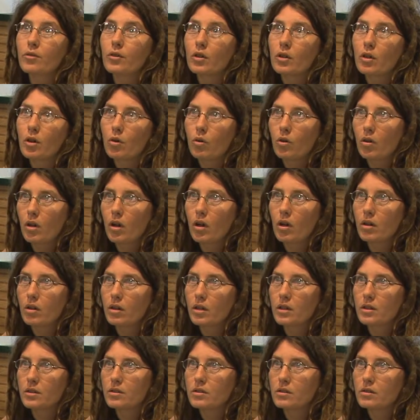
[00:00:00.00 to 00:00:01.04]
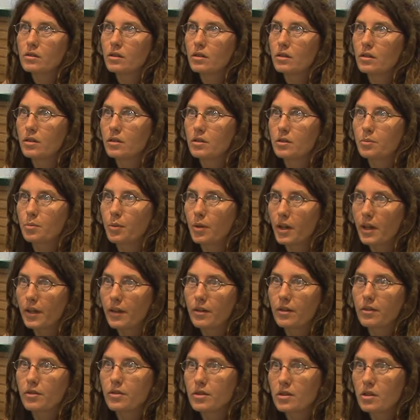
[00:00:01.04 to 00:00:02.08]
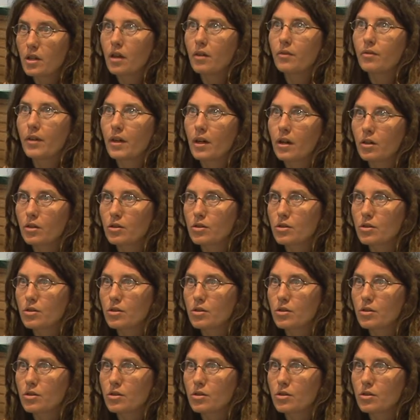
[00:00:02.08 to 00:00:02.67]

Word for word: for local artists to display their stuff at our